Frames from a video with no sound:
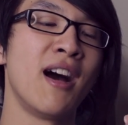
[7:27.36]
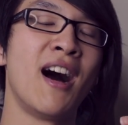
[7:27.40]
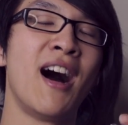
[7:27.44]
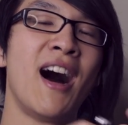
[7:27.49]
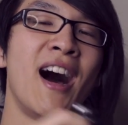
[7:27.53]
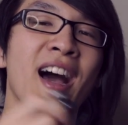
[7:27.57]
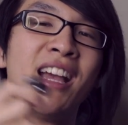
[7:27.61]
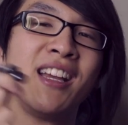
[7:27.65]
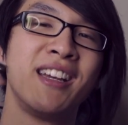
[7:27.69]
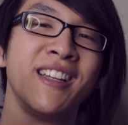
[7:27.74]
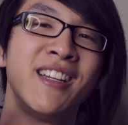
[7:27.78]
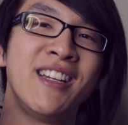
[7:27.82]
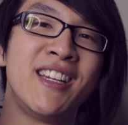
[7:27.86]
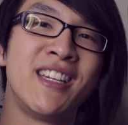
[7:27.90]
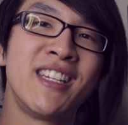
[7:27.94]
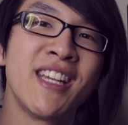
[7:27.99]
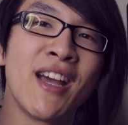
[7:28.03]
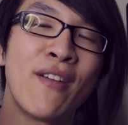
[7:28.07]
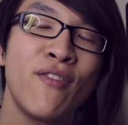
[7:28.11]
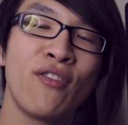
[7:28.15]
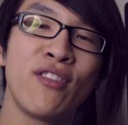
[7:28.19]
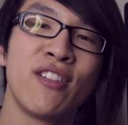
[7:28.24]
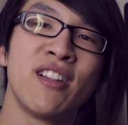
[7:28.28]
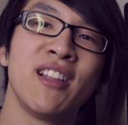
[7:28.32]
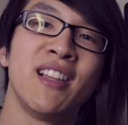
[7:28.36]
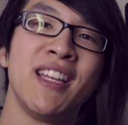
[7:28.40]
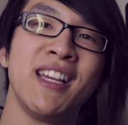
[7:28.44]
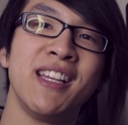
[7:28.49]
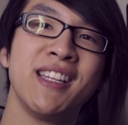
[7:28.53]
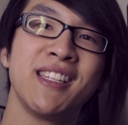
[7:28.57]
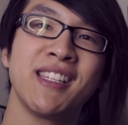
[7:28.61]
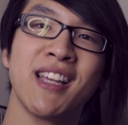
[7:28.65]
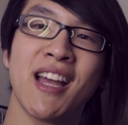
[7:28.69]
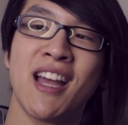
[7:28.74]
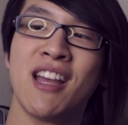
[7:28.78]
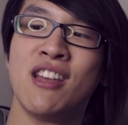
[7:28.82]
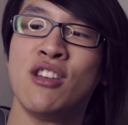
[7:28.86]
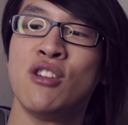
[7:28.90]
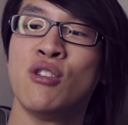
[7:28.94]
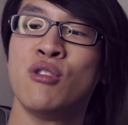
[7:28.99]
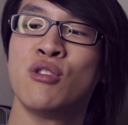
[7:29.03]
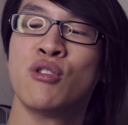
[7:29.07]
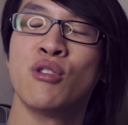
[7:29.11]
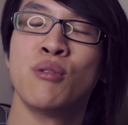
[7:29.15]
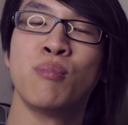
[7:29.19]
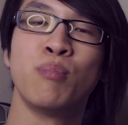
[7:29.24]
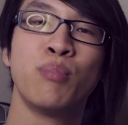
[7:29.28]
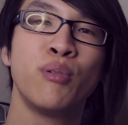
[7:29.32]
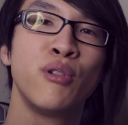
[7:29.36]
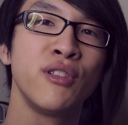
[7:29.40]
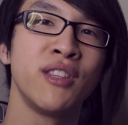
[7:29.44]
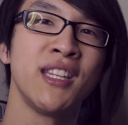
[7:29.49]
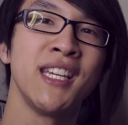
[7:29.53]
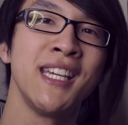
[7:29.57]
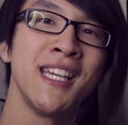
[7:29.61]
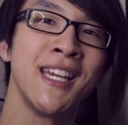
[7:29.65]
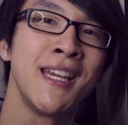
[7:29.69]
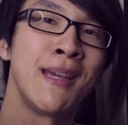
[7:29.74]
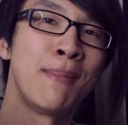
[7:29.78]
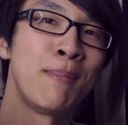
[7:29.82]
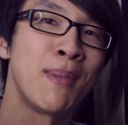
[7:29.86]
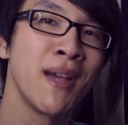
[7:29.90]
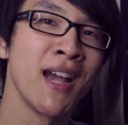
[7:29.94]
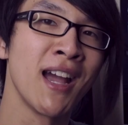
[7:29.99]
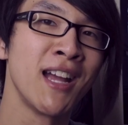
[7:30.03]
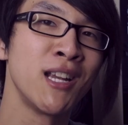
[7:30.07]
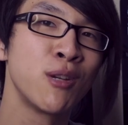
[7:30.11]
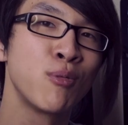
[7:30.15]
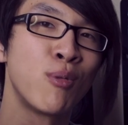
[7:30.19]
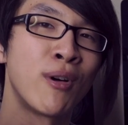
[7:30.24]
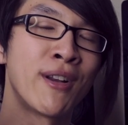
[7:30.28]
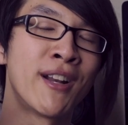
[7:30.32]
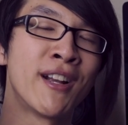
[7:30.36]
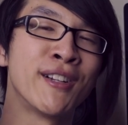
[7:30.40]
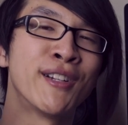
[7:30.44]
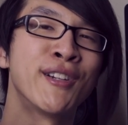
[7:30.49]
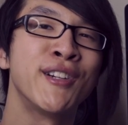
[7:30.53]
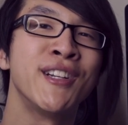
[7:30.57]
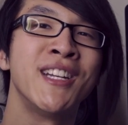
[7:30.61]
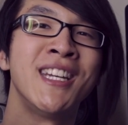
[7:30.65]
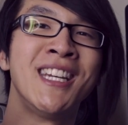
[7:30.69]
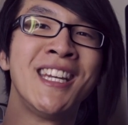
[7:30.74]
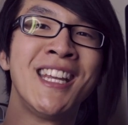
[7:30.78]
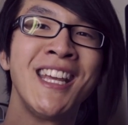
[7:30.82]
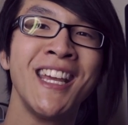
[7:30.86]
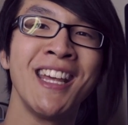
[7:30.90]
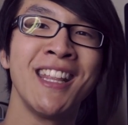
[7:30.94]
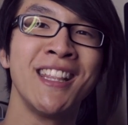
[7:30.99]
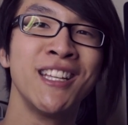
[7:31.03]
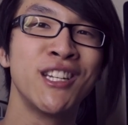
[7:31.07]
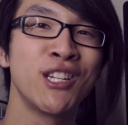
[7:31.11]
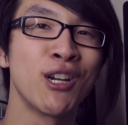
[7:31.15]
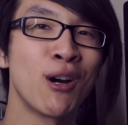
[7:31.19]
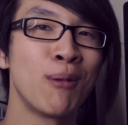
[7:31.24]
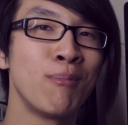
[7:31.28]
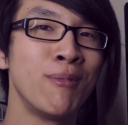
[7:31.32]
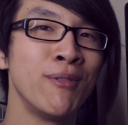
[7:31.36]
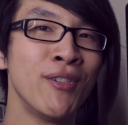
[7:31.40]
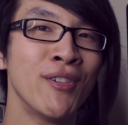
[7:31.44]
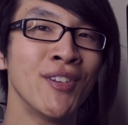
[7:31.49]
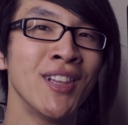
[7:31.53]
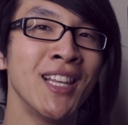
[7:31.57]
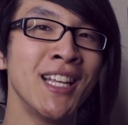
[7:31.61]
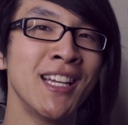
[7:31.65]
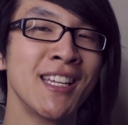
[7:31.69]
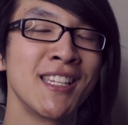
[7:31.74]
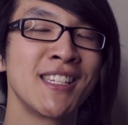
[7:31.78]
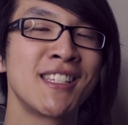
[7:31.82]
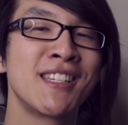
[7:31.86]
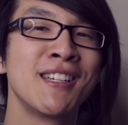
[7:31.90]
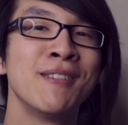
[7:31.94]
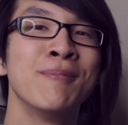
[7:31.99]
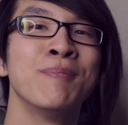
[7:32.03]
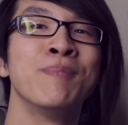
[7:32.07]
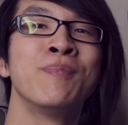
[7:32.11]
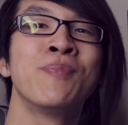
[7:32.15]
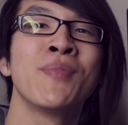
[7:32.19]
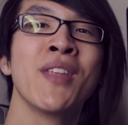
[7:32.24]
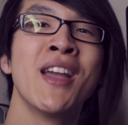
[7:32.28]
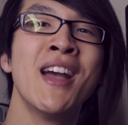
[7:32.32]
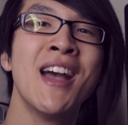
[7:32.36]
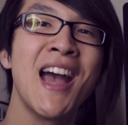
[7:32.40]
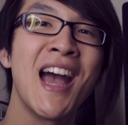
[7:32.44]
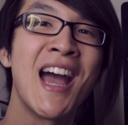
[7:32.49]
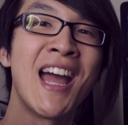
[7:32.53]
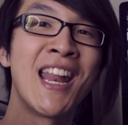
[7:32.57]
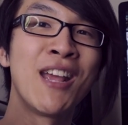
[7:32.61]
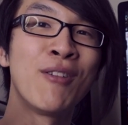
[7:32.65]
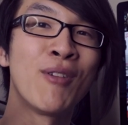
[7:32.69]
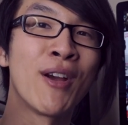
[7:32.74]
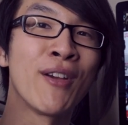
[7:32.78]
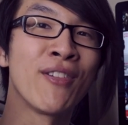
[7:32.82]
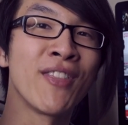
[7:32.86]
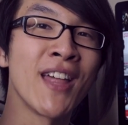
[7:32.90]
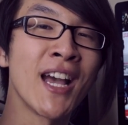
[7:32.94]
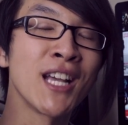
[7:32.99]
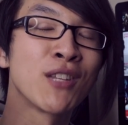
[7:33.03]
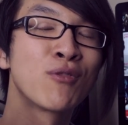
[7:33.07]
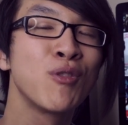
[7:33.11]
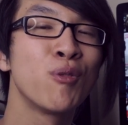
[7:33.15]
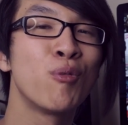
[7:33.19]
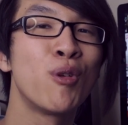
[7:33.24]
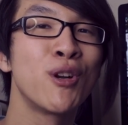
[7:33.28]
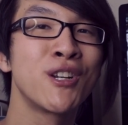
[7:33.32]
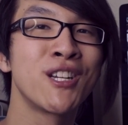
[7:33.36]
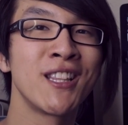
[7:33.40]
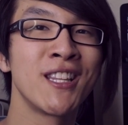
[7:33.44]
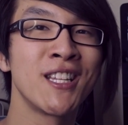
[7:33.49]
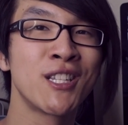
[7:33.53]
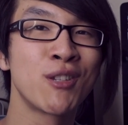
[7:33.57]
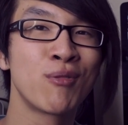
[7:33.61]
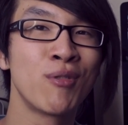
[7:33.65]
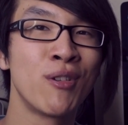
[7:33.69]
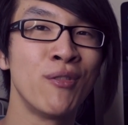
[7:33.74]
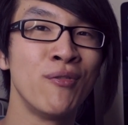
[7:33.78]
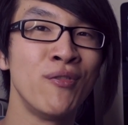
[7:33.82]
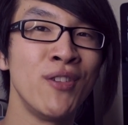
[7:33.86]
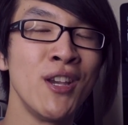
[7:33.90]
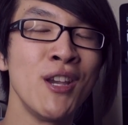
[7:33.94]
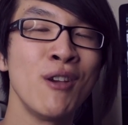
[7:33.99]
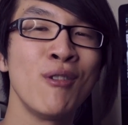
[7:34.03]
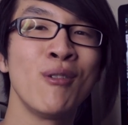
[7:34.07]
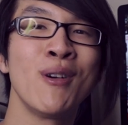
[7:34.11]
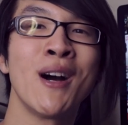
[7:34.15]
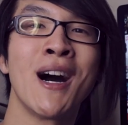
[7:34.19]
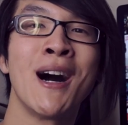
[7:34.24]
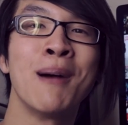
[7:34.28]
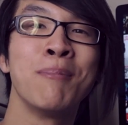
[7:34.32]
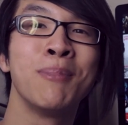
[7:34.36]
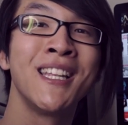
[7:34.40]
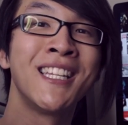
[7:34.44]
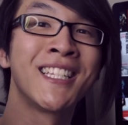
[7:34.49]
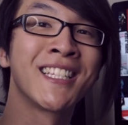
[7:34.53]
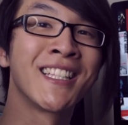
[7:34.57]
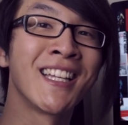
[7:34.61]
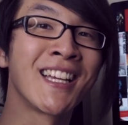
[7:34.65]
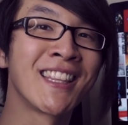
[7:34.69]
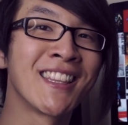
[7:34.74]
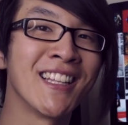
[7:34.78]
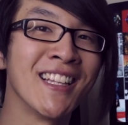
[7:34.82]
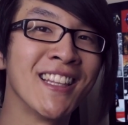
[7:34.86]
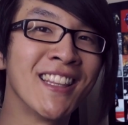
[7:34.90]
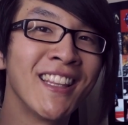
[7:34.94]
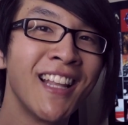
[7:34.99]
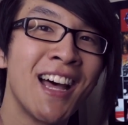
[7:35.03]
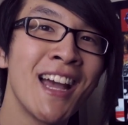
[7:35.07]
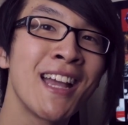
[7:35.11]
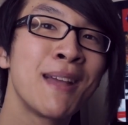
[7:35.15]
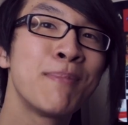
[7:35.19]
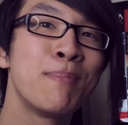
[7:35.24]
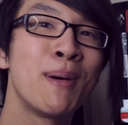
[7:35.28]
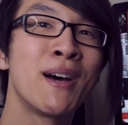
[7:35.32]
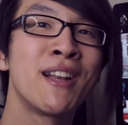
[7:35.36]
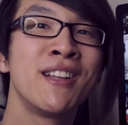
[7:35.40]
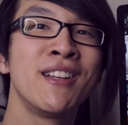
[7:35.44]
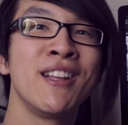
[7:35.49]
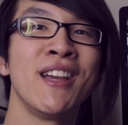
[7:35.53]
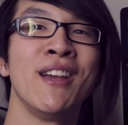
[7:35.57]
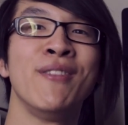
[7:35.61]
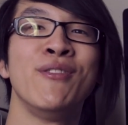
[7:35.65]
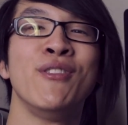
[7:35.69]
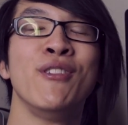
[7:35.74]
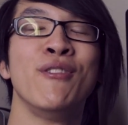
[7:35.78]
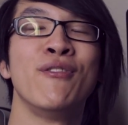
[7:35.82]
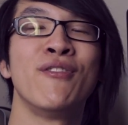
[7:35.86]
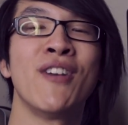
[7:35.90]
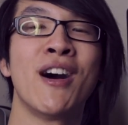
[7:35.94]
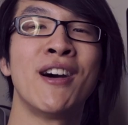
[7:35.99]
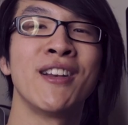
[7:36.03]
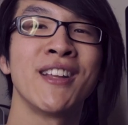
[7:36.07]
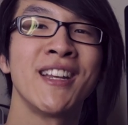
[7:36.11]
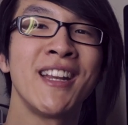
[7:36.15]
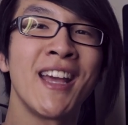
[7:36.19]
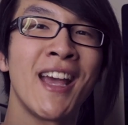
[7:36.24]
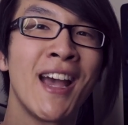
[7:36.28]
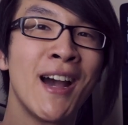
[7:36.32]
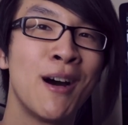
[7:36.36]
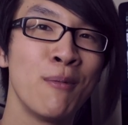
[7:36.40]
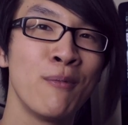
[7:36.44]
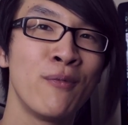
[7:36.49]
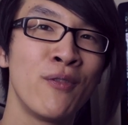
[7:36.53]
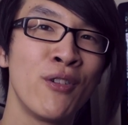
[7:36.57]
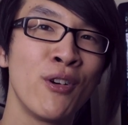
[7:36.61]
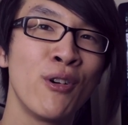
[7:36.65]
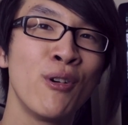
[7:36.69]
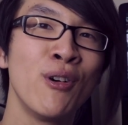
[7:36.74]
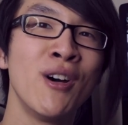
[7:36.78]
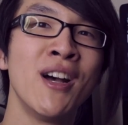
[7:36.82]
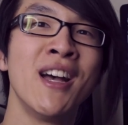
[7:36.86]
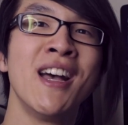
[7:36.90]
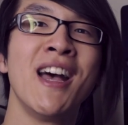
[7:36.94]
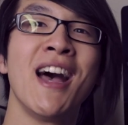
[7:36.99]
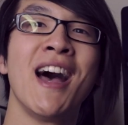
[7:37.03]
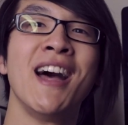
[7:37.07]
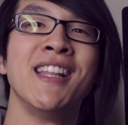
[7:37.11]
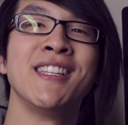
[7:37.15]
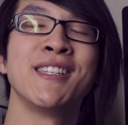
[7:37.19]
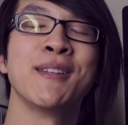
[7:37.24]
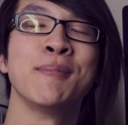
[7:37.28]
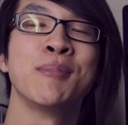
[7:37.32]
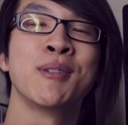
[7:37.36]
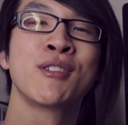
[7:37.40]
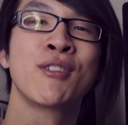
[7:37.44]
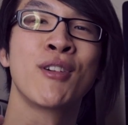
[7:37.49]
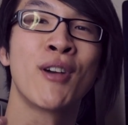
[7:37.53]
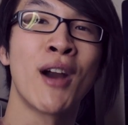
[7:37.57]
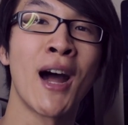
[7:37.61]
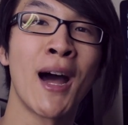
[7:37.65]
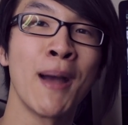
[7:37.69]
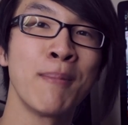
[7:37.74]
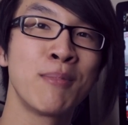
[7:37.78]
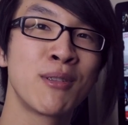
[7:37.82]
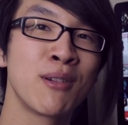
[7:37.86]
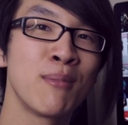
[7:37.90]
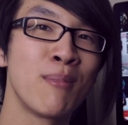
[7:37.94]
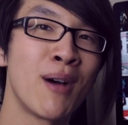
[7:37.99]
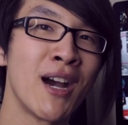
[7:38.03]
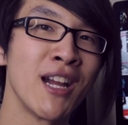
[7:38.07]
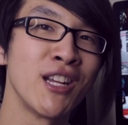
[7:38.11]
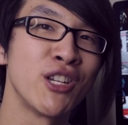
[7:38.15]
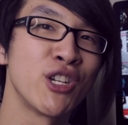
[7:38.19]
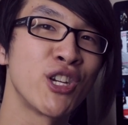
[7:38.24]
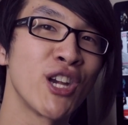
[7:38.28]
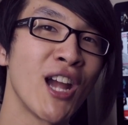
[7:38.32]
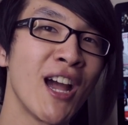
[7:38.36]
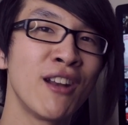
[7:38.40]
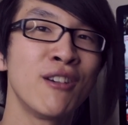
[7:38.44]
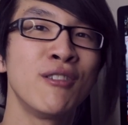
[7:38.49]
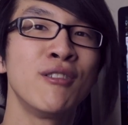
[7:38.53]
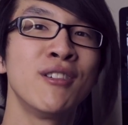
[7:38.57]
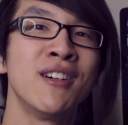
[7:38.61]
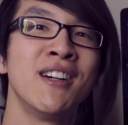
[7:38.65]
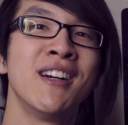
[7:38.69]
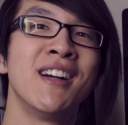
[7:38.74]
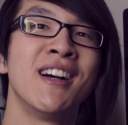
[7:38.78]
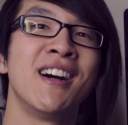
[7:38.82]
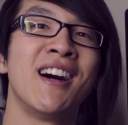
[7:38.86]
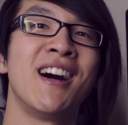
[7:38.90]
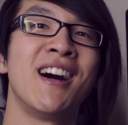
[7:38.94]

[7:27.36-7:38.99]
I can definitely say you should put the EPH-100 near the top of your list. Anyway, thanks for watching this review. Please click the like button if you found it helpful, and subscribe to my channel